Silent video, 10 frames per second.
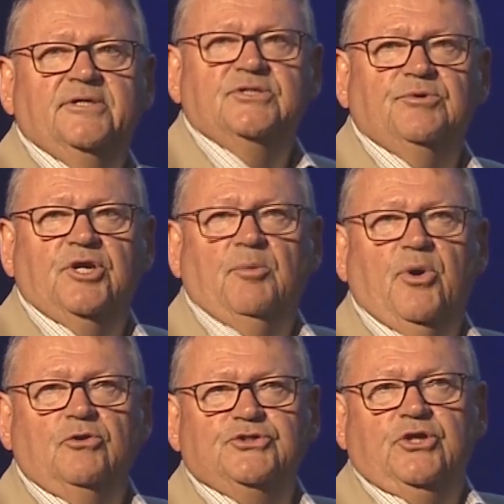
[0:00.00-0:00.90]
So when a
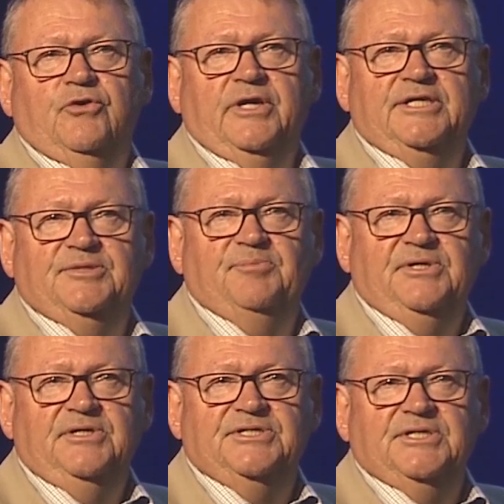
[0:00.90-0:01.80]
composer creates a
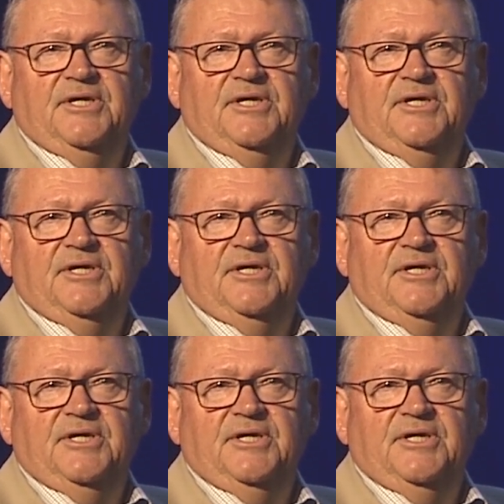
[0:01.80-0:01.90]
piece,